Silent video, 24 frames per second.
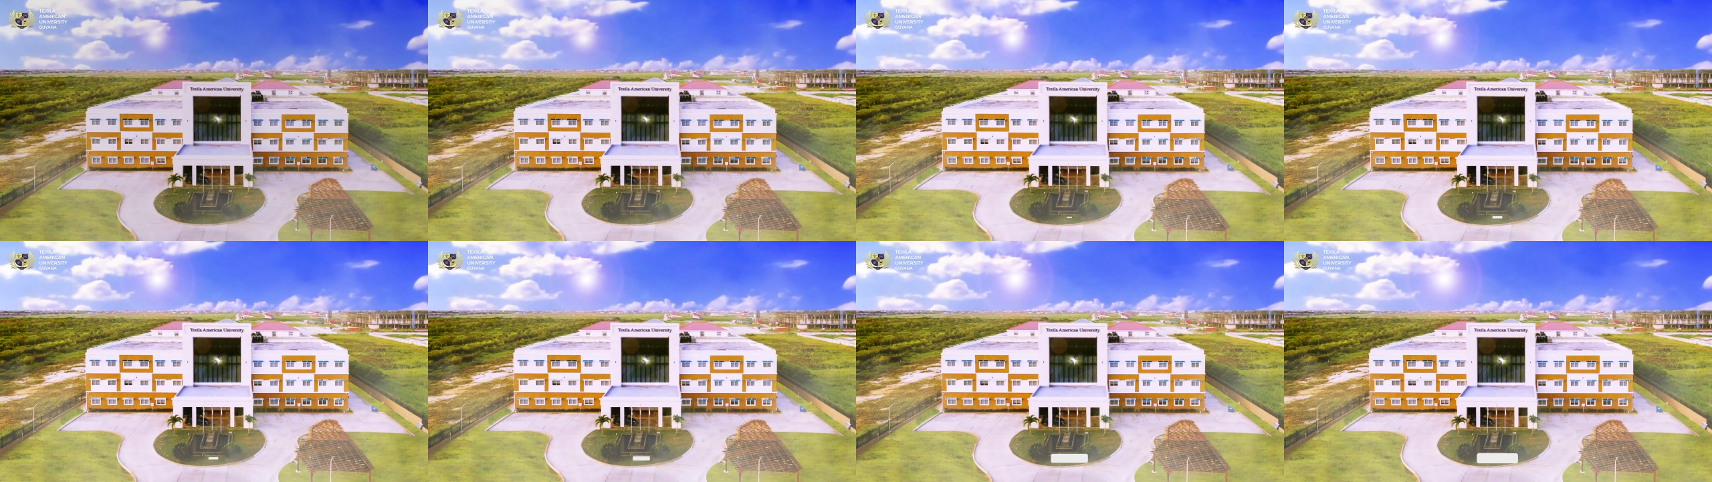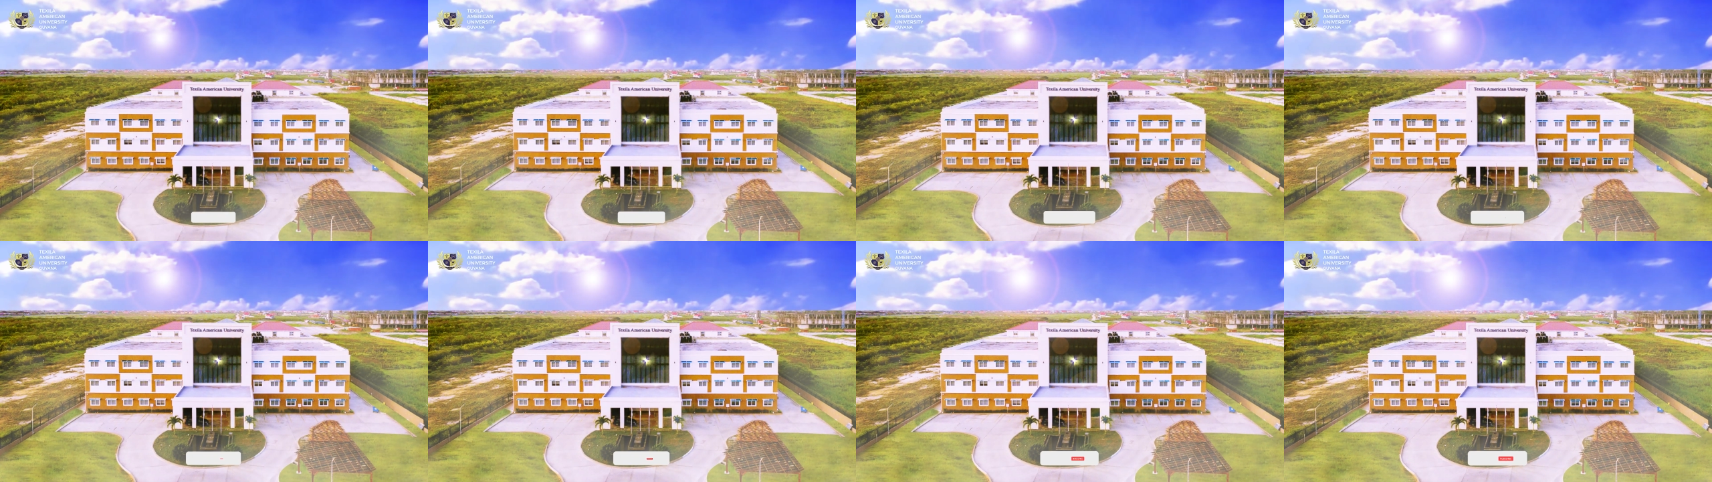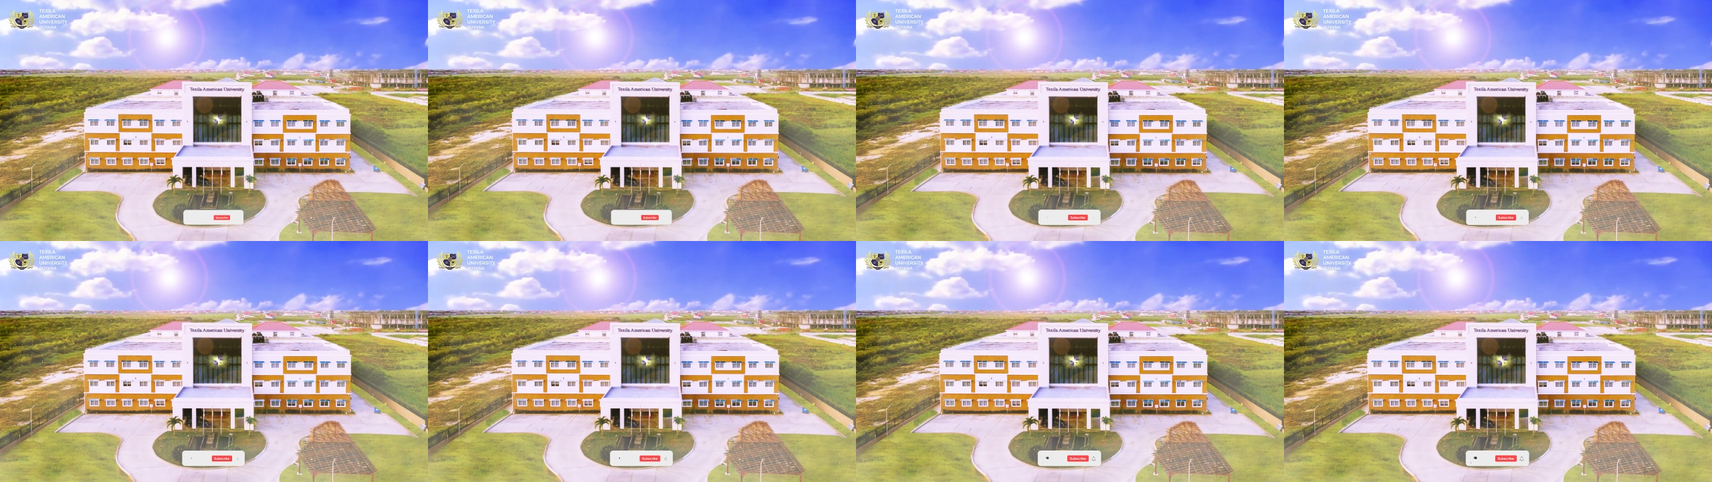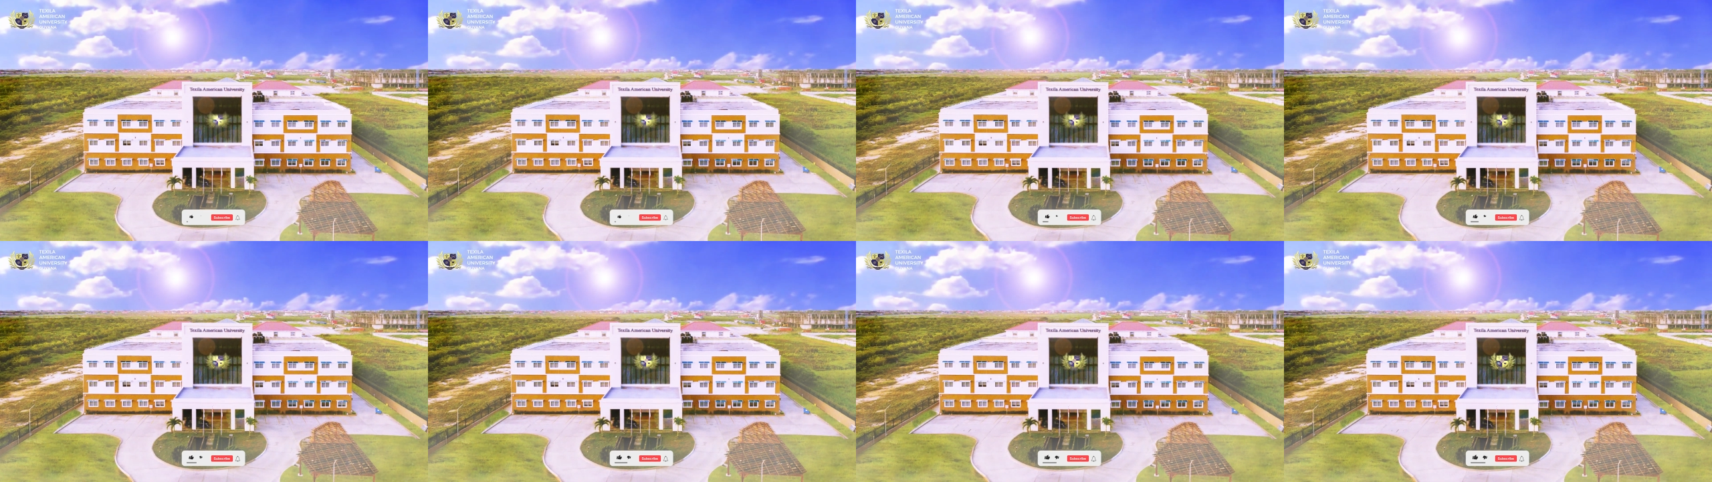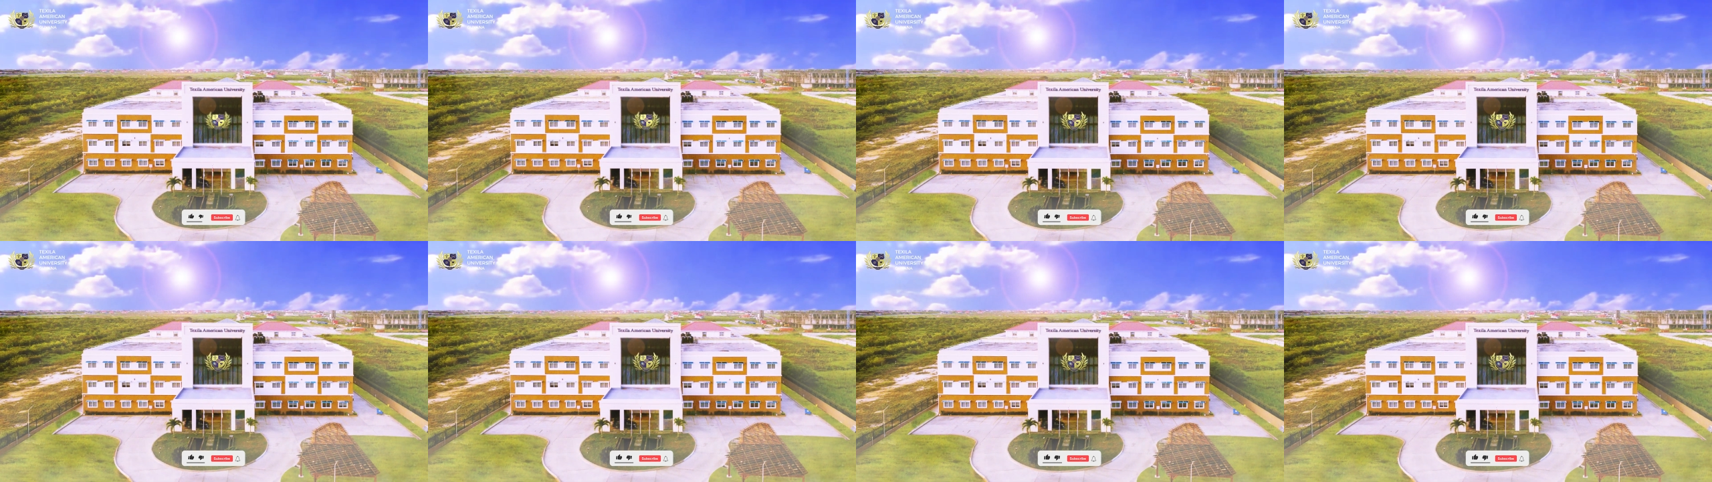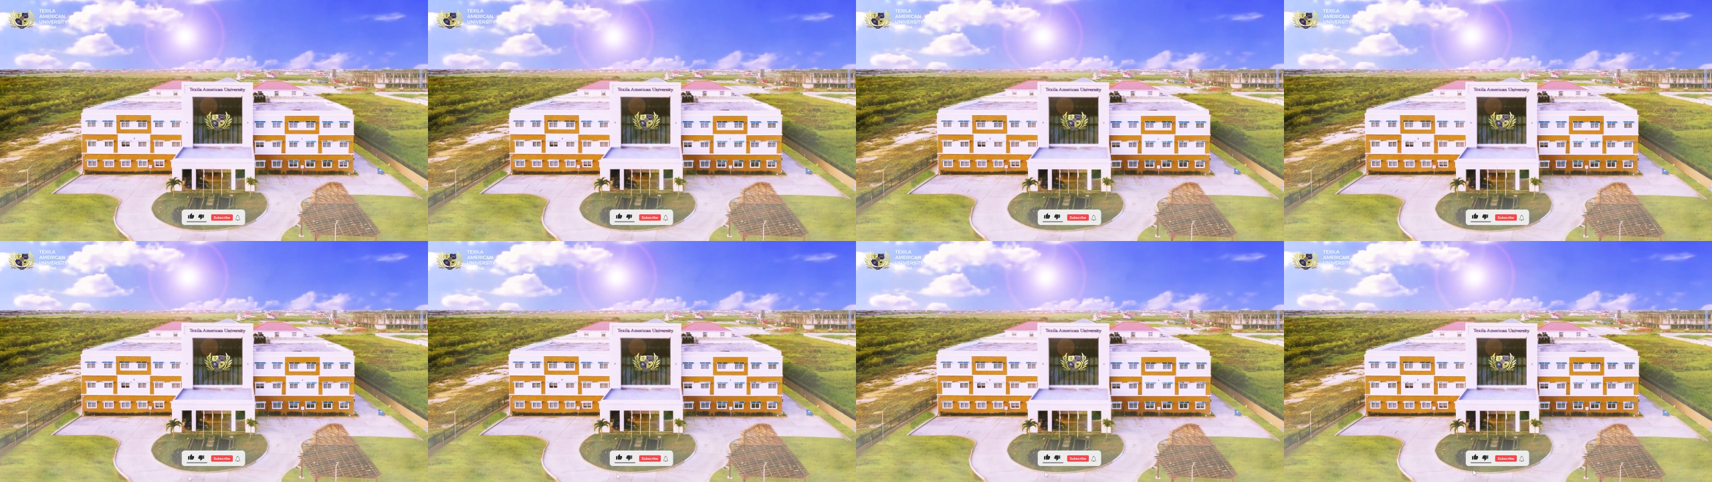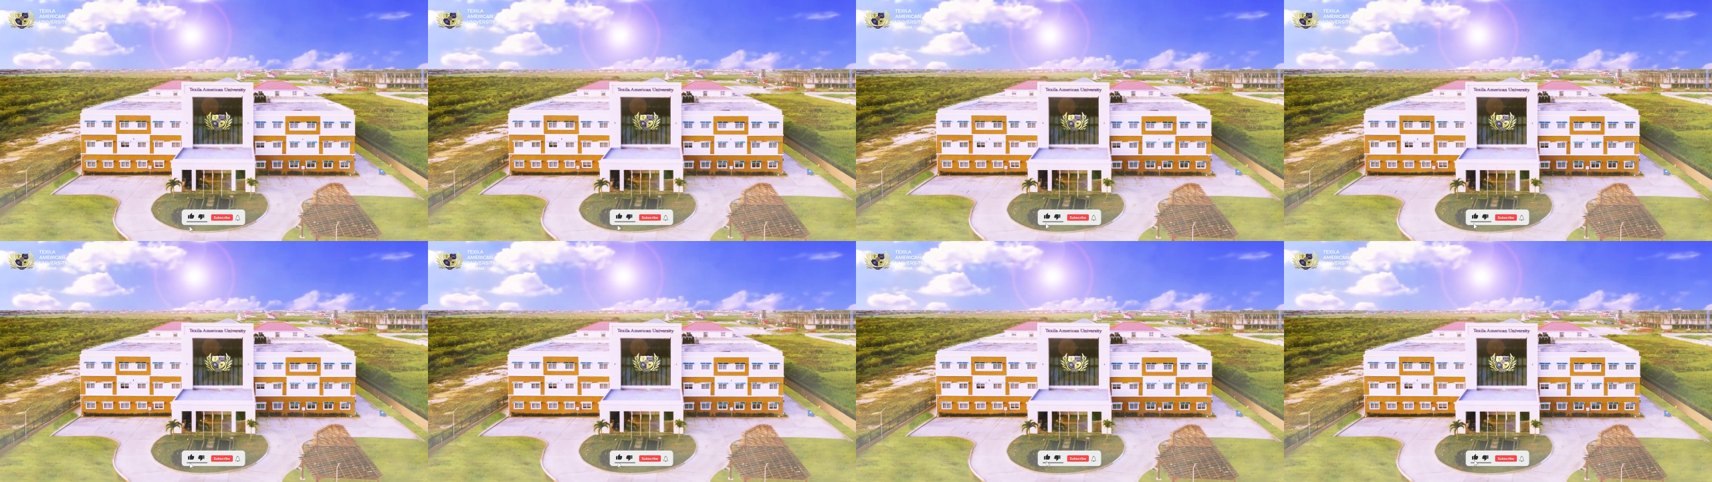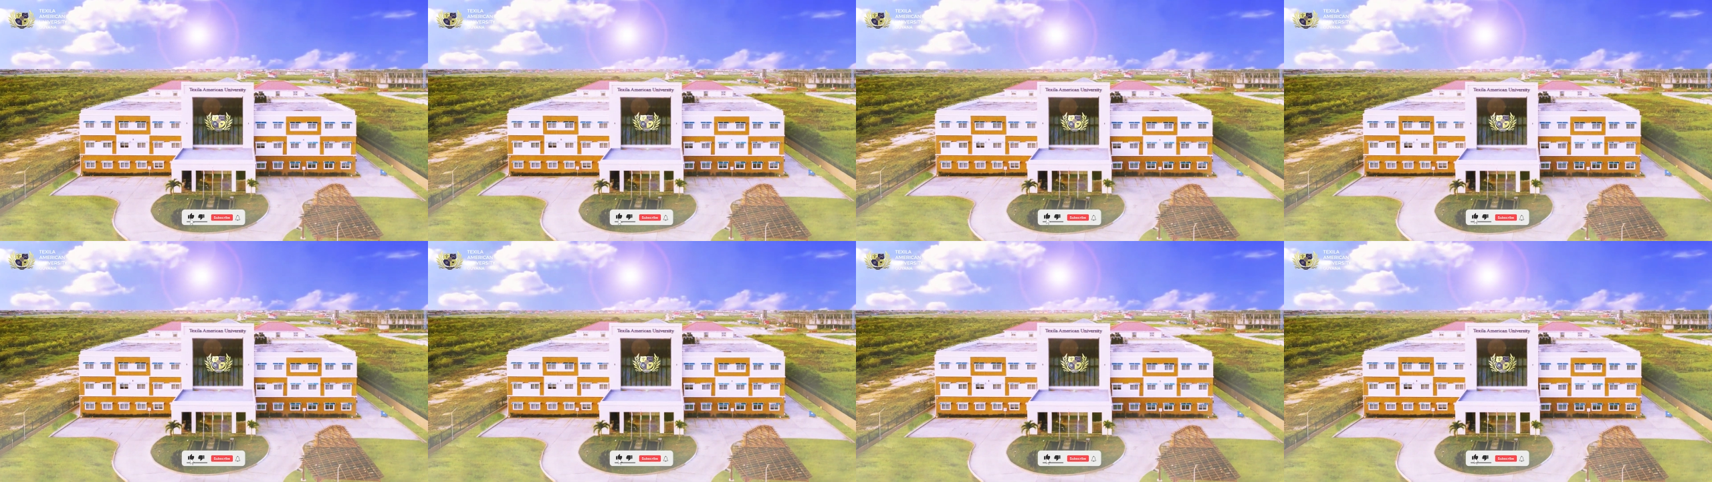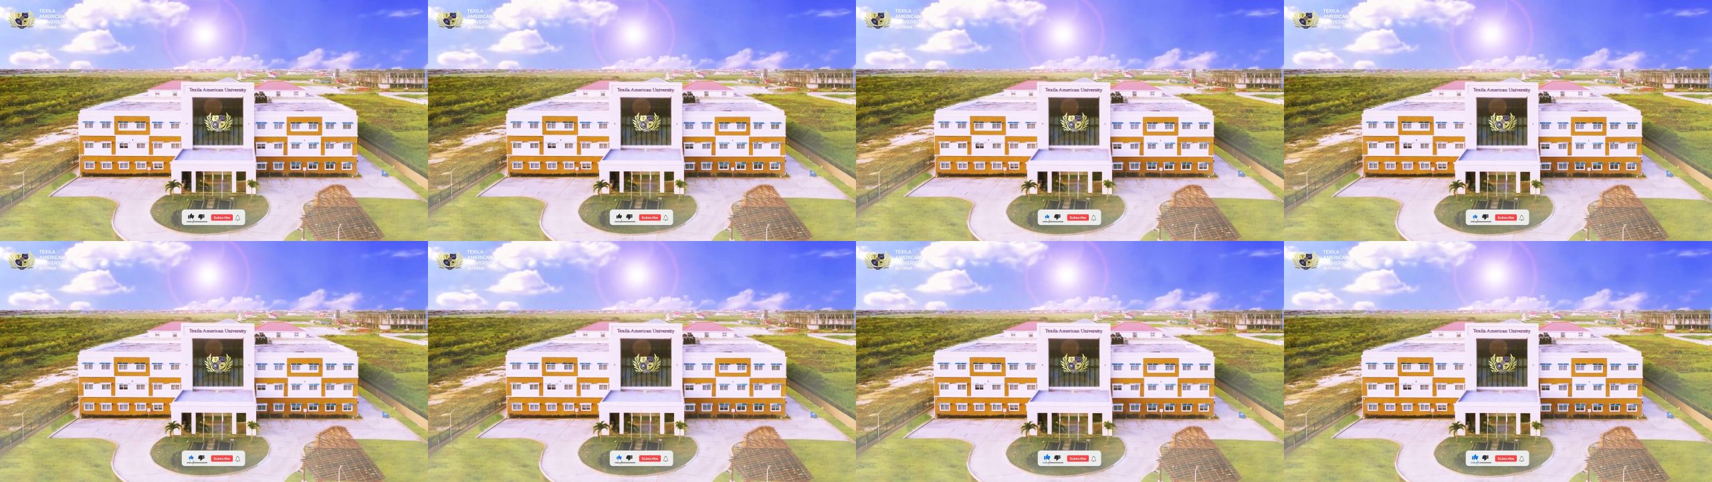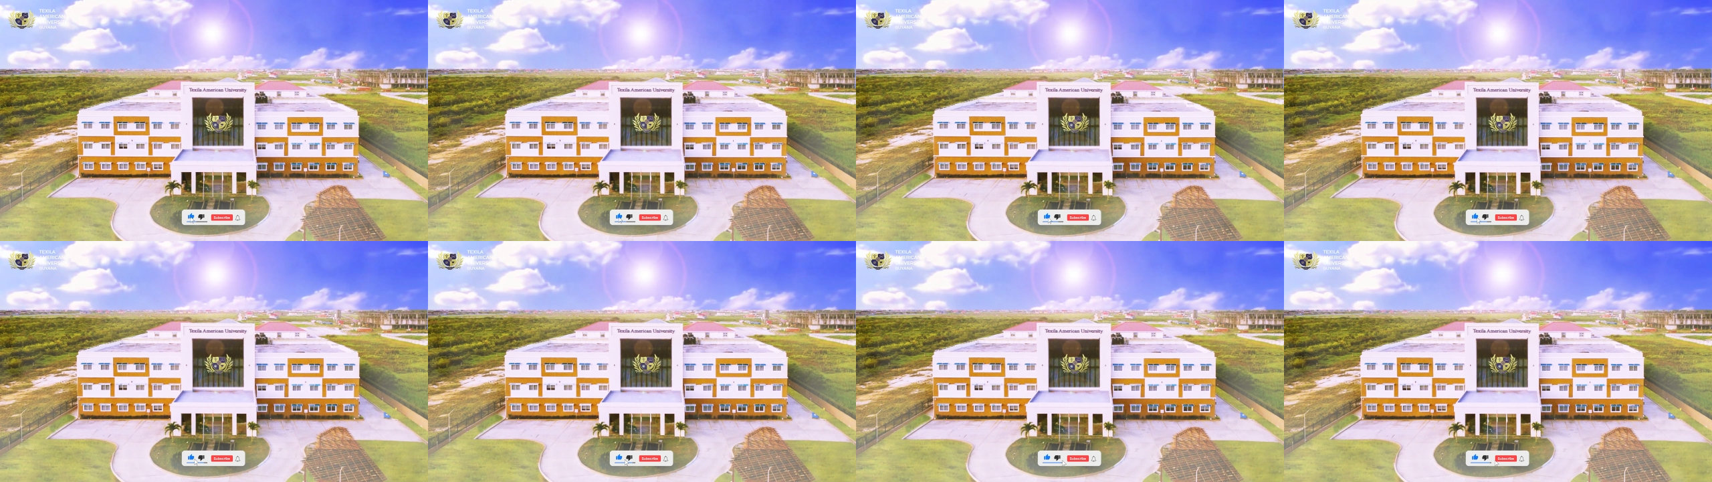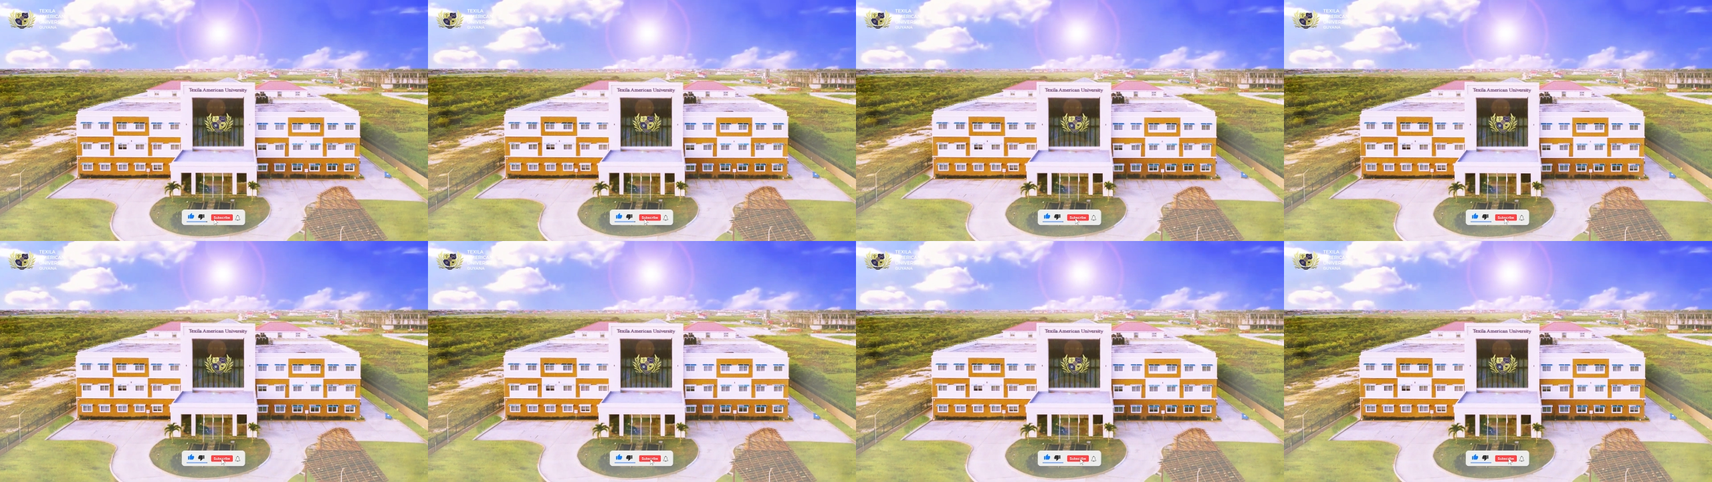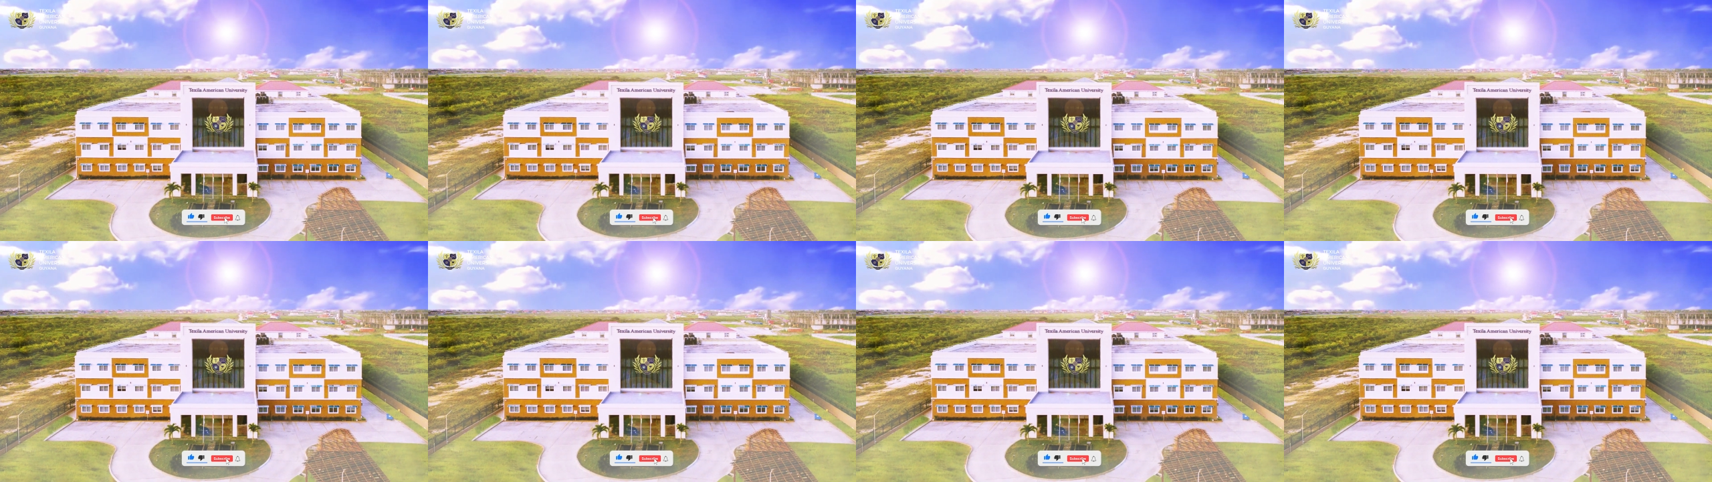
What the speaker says: No face is visible, so there are no lips to read.